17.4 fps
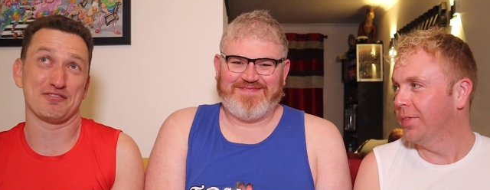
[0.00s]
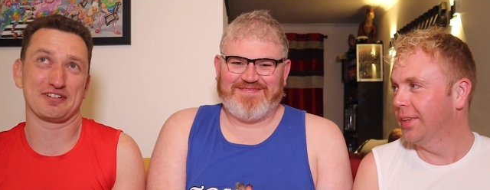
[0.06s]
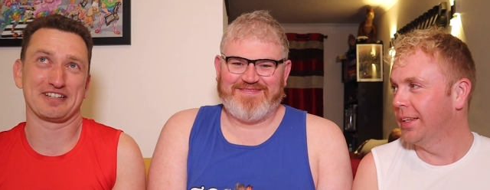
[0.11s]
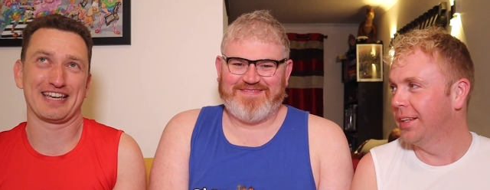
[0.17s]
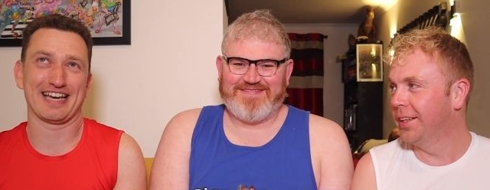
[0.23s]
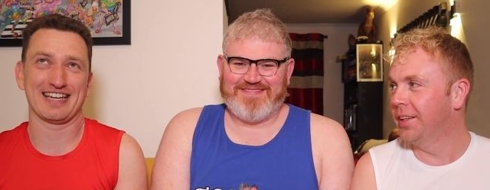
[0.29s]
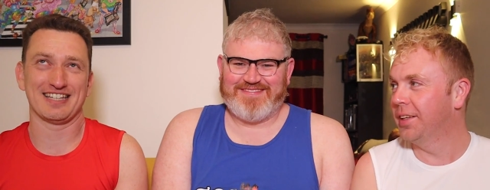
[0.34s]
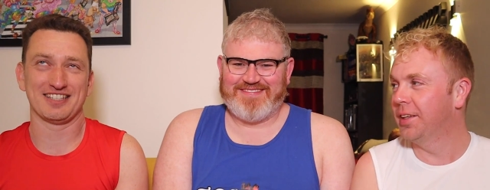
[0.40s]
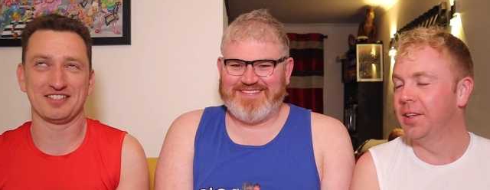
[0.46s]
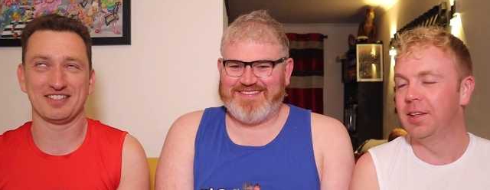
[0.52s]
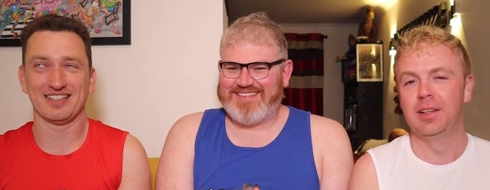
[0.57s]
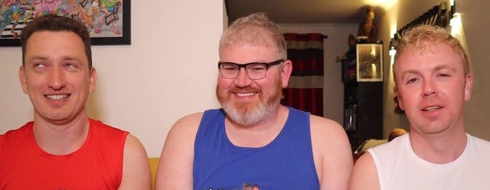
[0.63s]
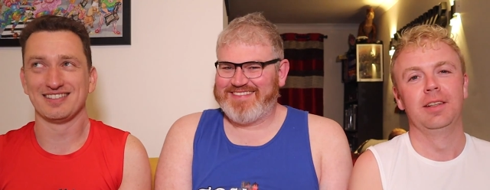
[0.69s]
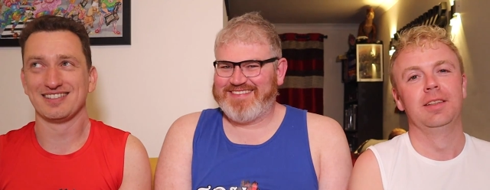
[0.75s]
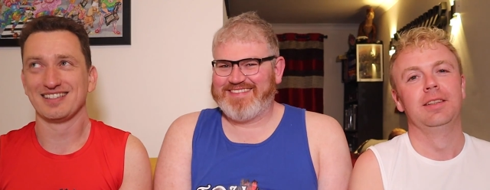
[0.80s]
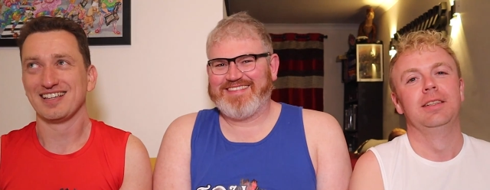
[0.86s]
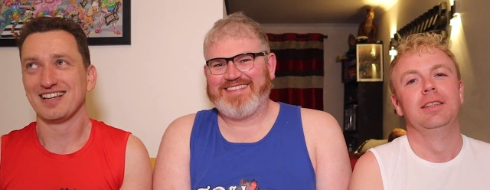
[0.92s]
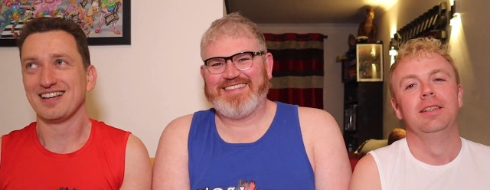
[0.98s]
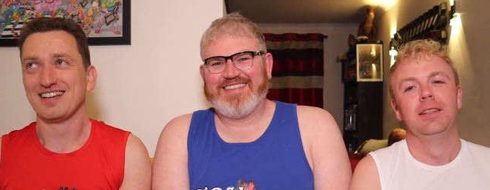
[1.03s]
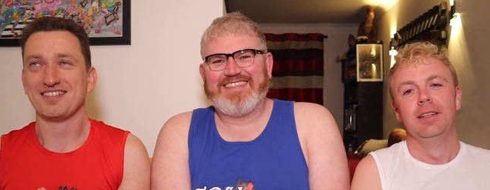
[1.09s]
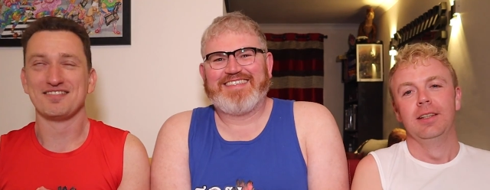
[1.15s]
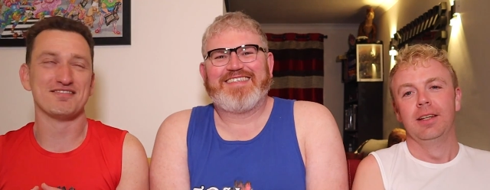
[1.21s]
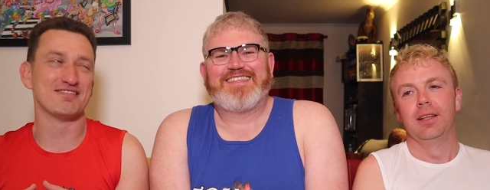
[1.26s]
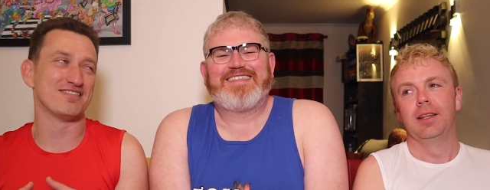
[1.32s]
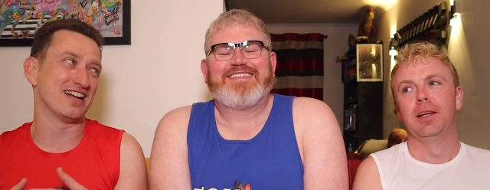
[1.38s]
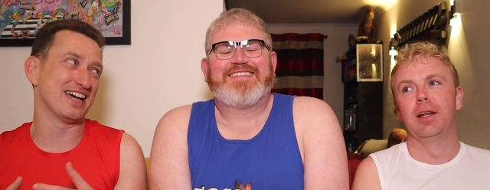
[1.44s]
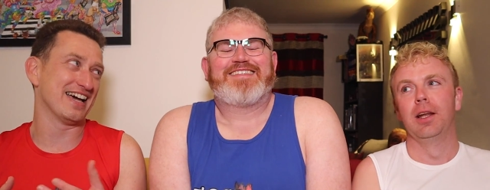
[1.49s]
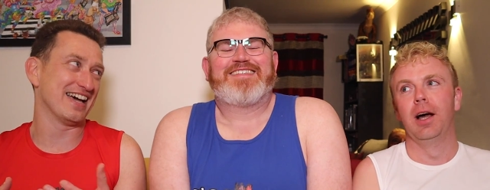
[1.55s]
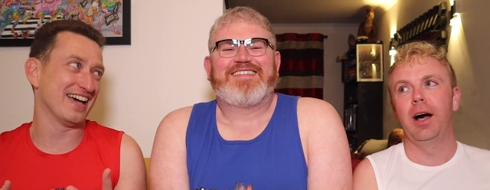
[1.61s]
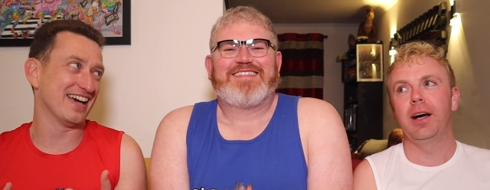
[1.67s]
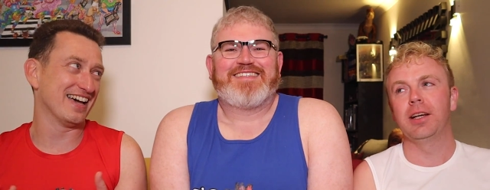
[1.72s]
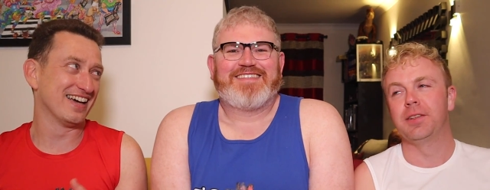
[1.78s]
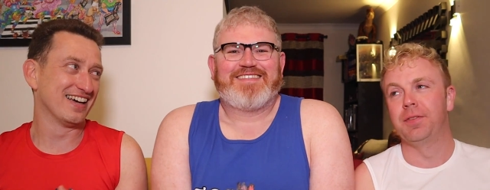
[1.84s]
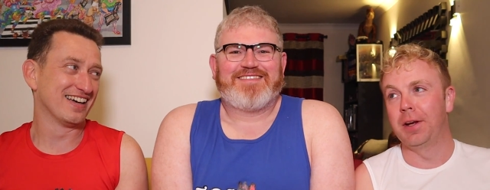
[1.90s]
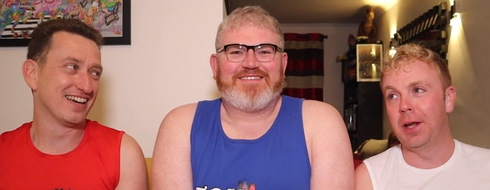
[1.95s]
Speaker 1: occasion. Rare. The
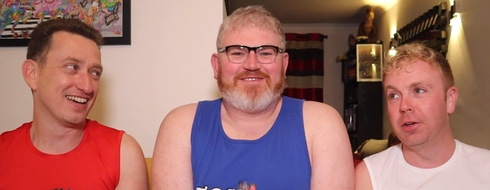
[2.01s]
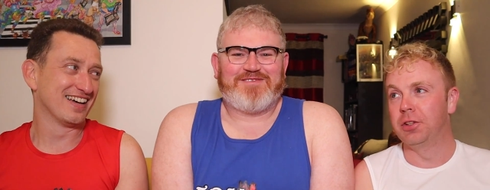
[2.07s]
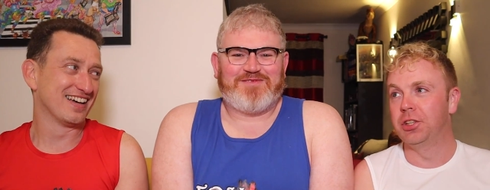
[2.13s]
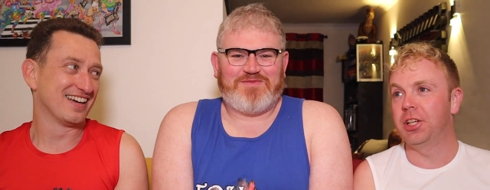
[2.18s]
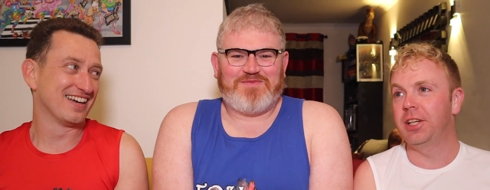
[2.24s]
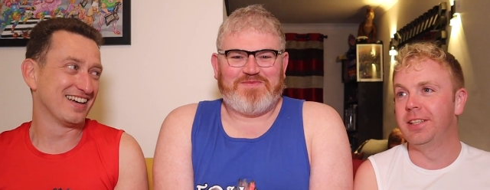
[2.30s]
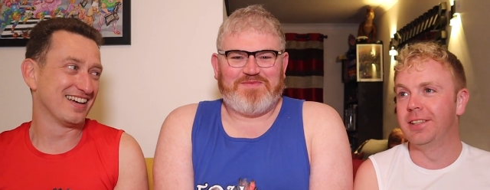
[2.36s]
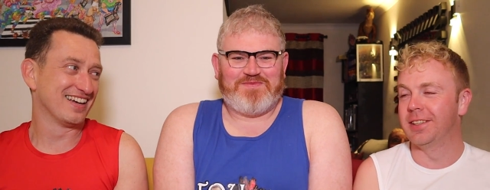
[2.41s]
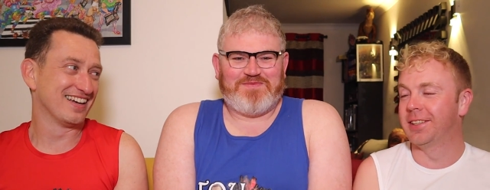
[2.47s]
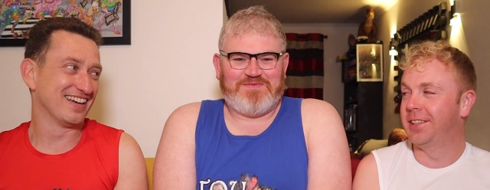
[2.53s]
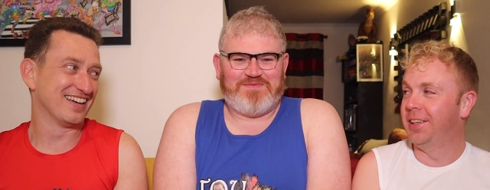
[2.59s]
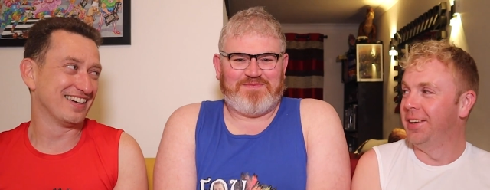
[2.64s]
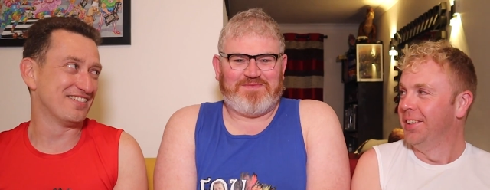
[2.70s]
last video, Jesus.